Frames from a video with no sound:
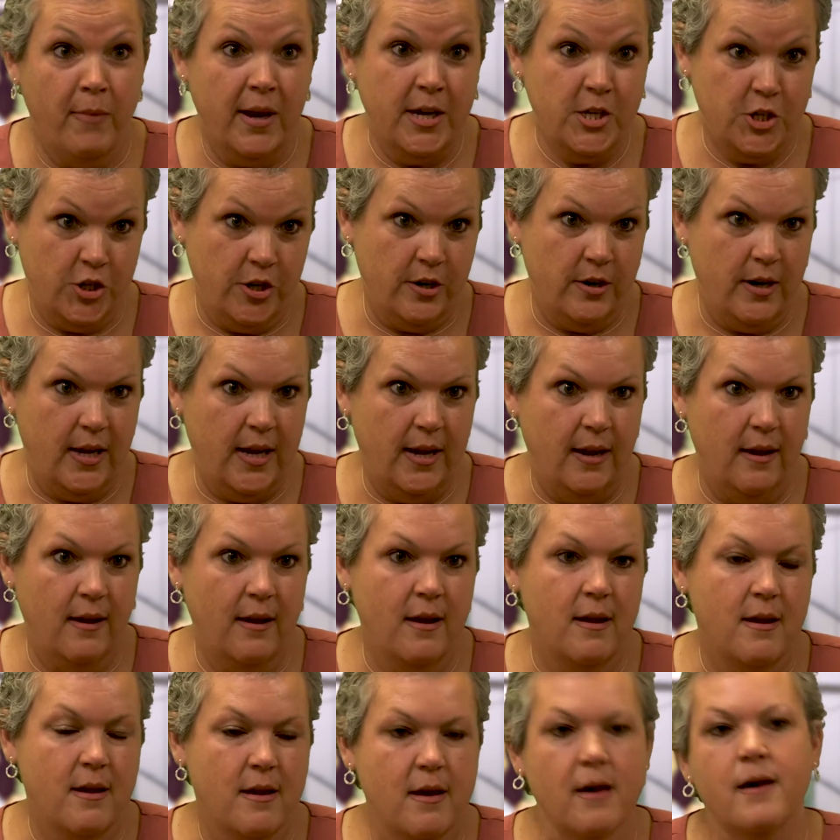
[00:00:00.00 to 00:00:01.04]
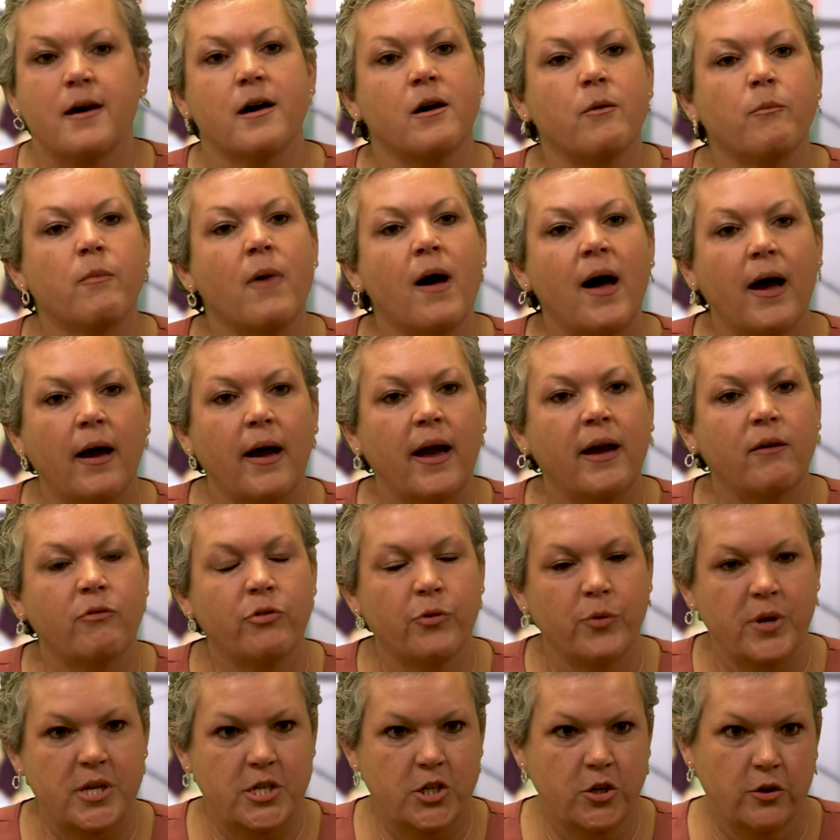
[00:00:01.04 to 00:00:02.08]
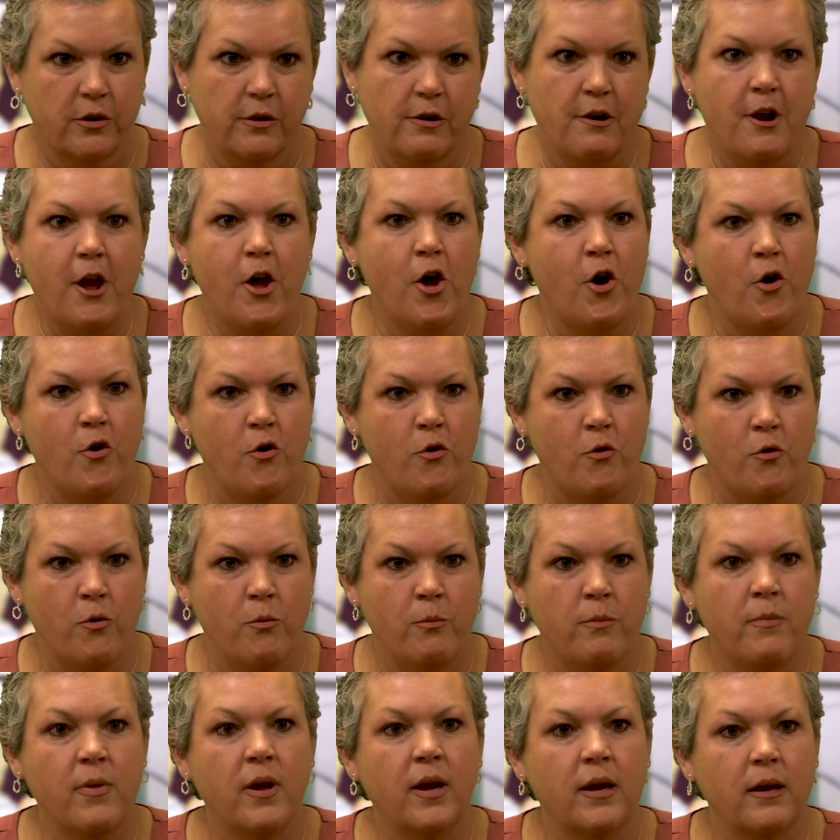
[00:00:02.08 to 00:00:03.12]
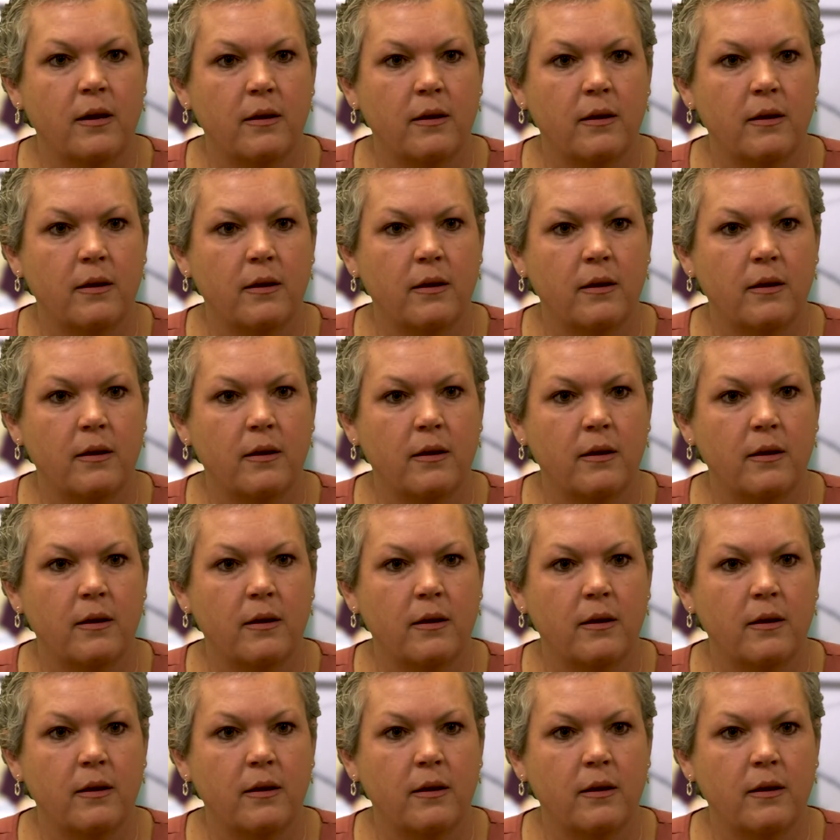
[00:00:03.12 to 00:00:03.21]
my journey, um, I have three children at home.